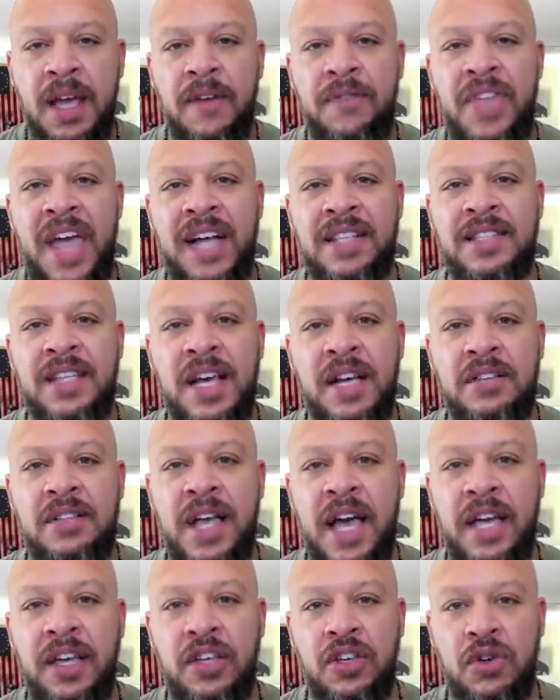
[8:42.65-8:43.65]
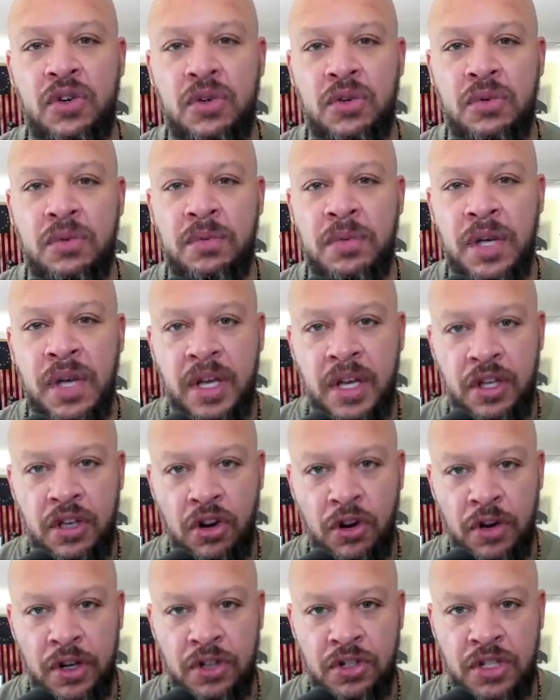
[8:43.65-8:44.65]
If that sounds like you,
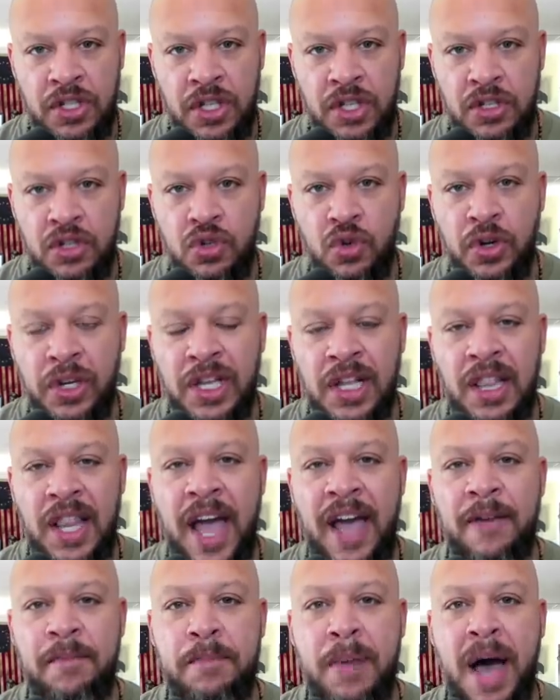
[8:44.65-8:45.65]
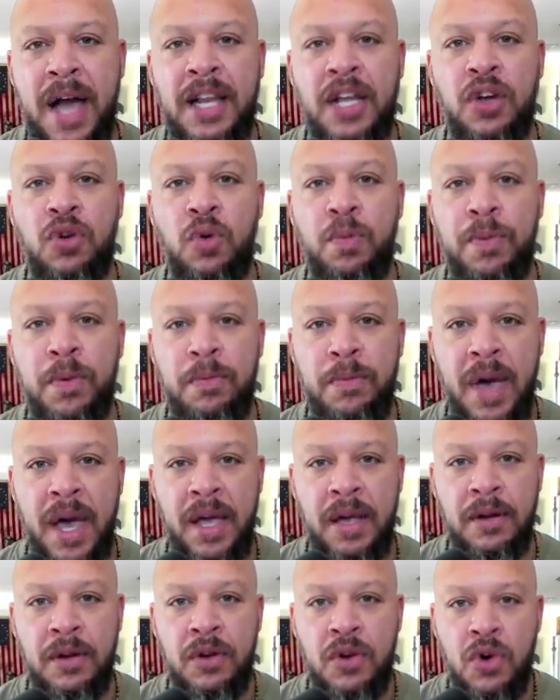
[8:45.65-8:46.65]
you're interested in joining a like minded group of
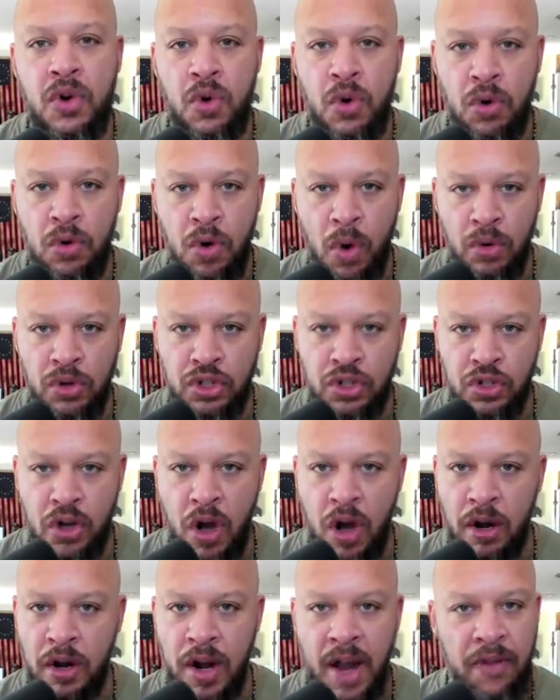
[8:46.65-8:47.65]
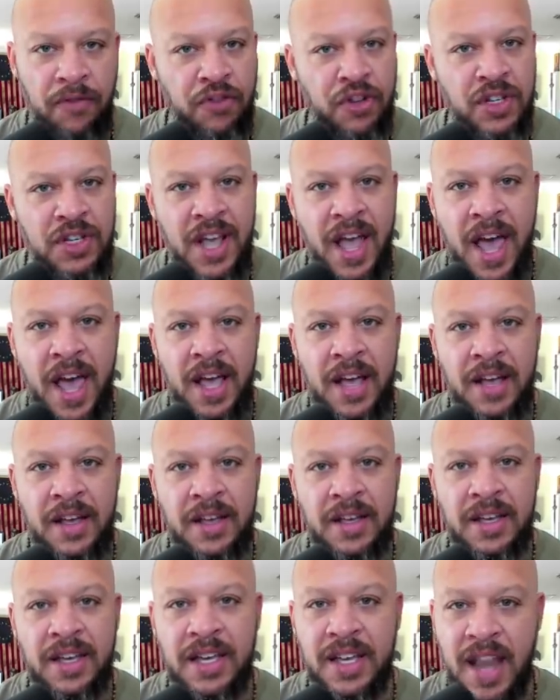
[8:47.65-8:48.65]
men who are growing stronger every day
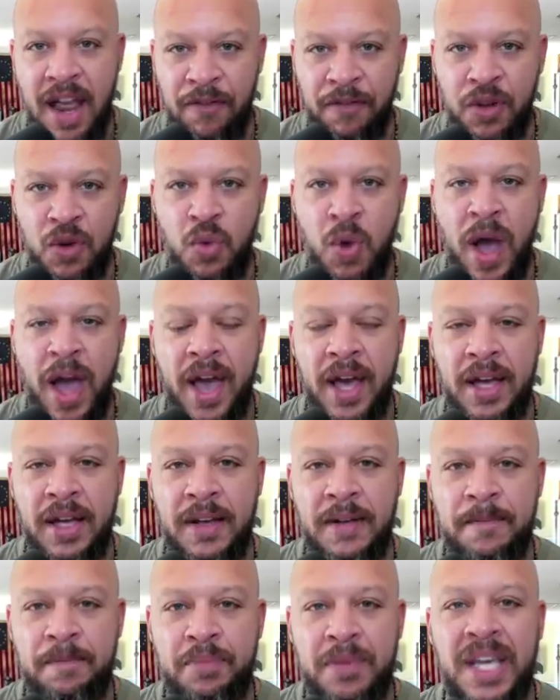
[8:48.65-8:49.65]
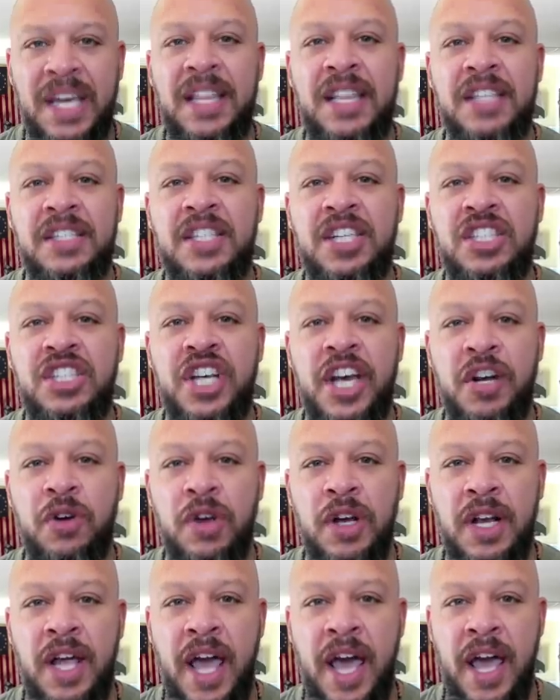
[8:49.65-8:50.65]
in every way in this
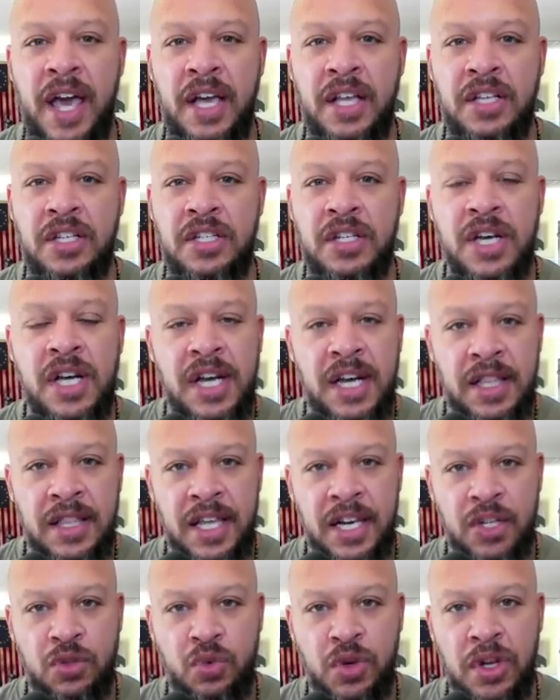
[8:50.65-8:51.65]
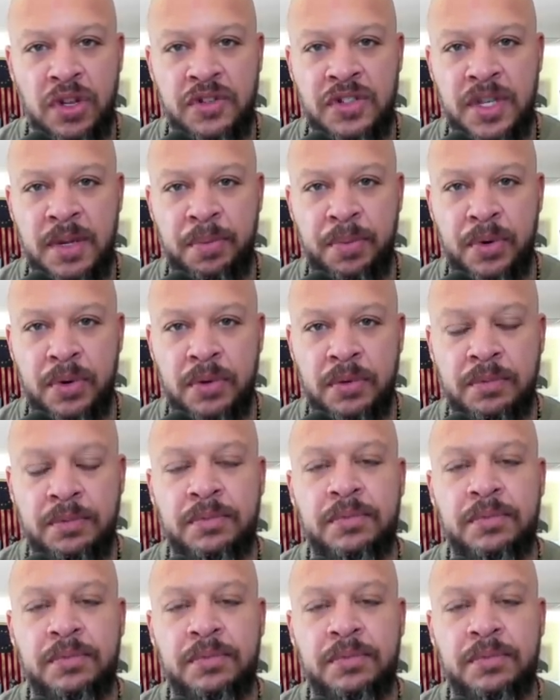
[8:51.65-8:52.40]
degenerate age, then it's real simple.